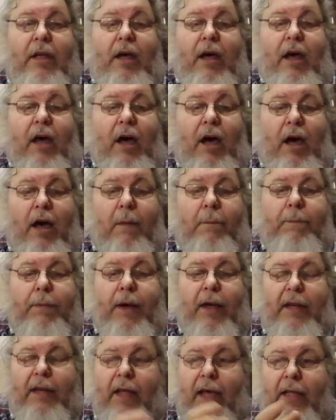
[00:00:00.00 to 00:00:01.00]
Uh,
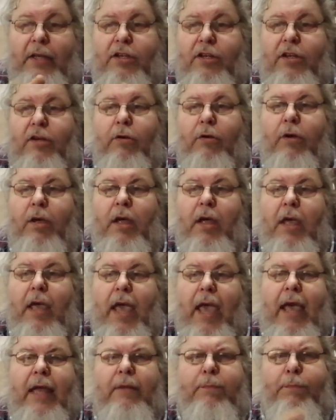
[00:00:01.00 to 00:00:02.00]
but I do.
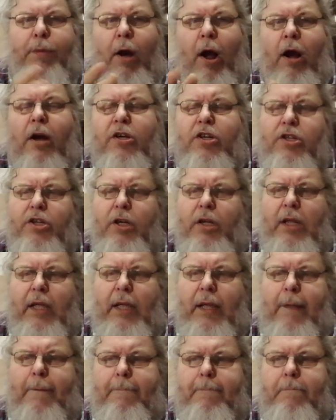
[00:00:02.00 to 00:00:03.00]
And
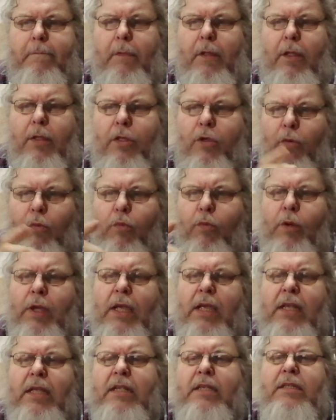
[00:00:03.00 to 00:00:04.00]
partially, the
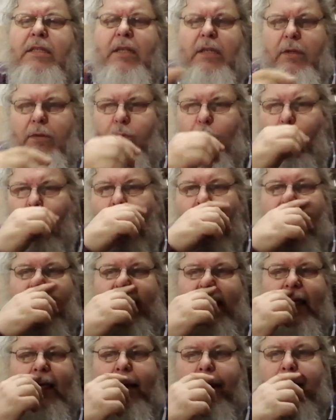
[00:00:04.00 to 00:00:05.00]
reason
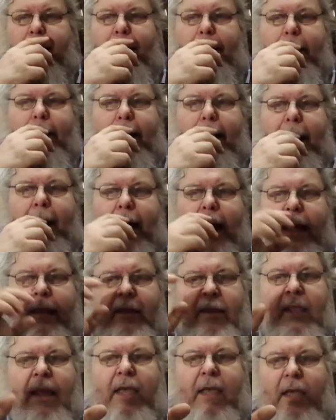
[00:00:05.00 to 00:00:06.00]
why uh, I
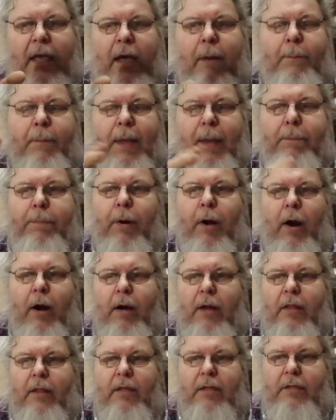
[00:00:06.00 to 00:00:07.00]
think a big
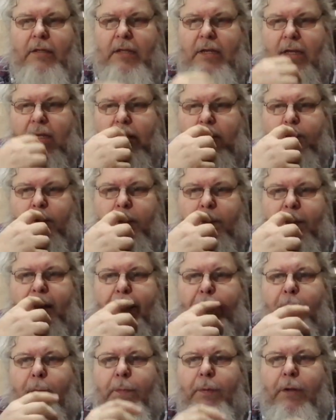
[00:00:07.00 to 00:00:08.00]
part of this is when
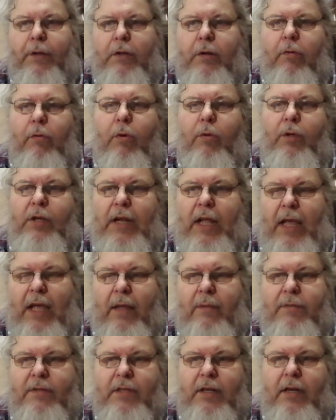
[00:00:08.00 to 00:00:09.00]
people put their own
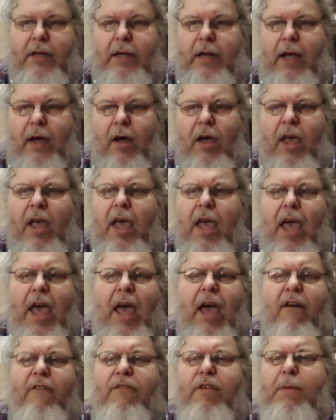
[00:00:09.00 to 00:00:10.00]
names in it now,
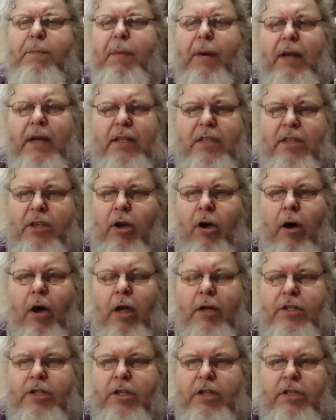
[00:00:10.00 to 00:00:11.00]
everybody's
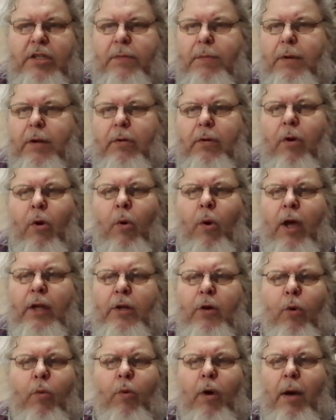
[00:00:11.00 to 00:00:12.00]
conscious about, oh, I
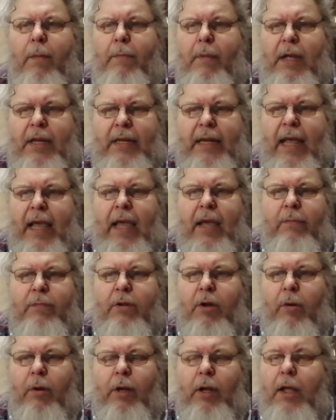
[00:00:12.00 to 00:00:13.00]
don't want my name
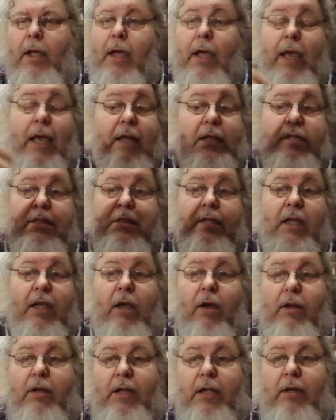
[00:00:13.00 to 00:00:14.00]
known. Hence, like
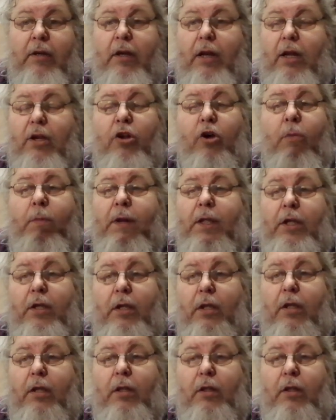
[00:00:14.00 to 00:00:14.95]
on the internet, nobody,